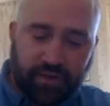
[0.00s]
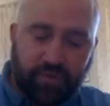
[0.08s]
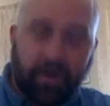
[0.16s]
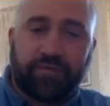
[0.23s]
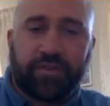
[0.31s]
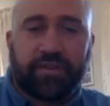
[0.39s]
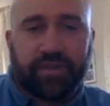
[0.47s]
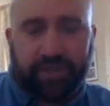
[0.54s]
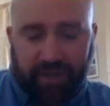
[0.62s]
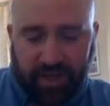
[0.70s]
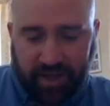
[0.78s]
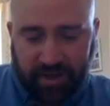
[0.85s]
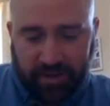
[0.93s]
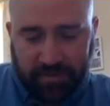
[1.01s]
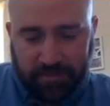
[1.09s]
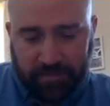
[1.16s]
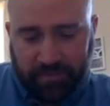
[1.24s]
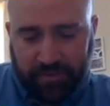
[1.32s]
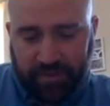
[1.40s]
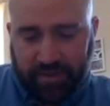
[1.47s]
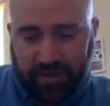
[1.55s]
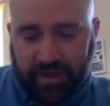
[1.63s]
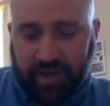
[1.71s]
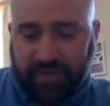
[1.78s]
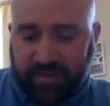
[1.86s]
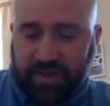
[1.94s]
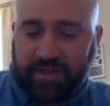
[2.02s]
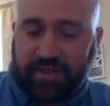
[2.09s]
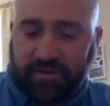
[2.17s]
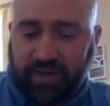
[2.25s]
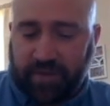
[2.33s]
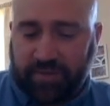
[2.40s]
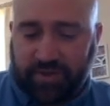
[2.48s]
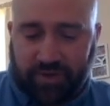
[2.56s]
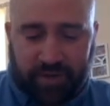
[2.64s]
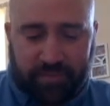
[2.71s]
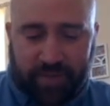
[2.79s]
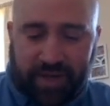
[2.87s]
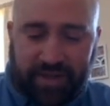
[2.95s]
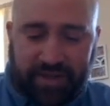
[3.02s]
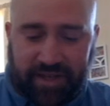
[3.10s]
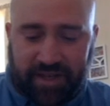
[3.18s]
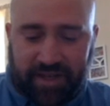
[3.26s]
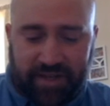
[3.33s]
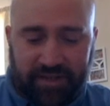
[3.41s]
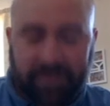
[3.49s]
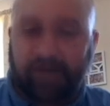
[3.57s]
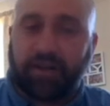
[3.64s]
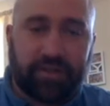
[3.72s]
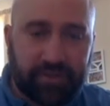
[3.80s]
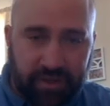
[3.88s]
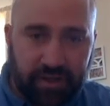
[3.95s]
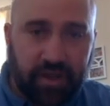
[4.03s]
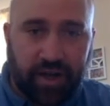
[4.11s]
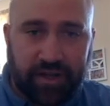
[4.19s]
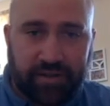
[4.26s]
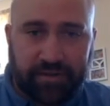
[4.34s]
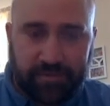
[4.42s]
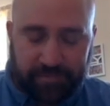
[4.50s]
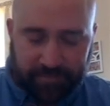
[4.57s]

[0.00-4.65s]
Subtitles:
rather than saying the definition of abstract painting is colours and lines.